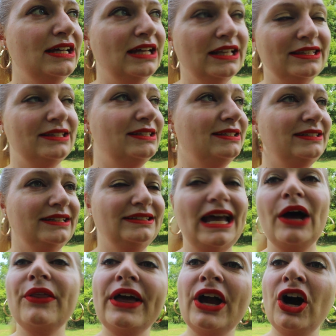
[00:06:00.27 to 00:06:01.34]
that's just
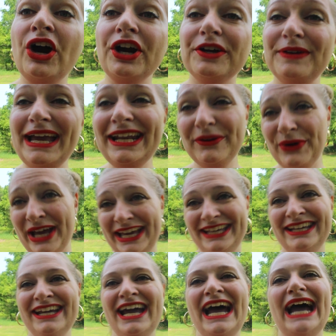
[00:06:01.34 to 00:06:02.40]
how they are. Anyway,
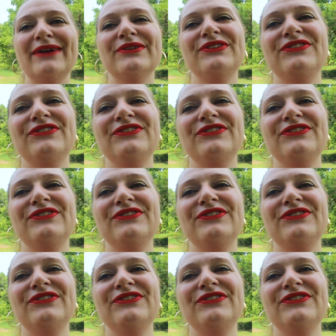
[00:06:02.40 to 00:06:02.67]
I will